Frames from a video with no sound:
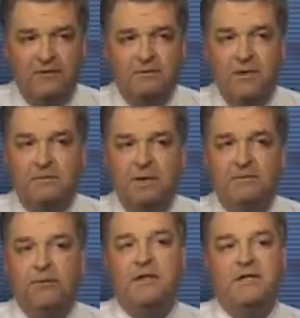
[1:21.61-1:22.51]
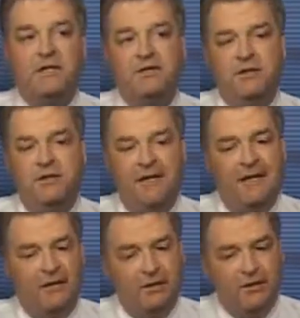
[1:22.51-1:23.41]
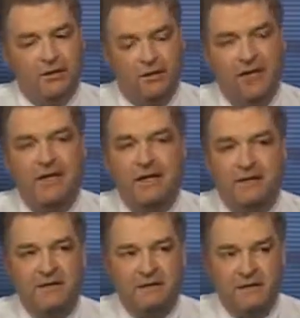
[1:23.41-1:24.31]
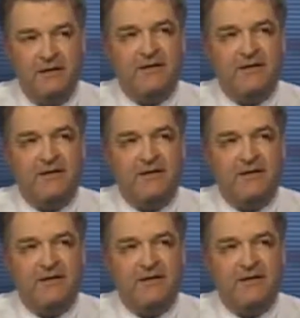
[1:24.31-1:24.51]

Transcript: So we pay more attention to the trendiness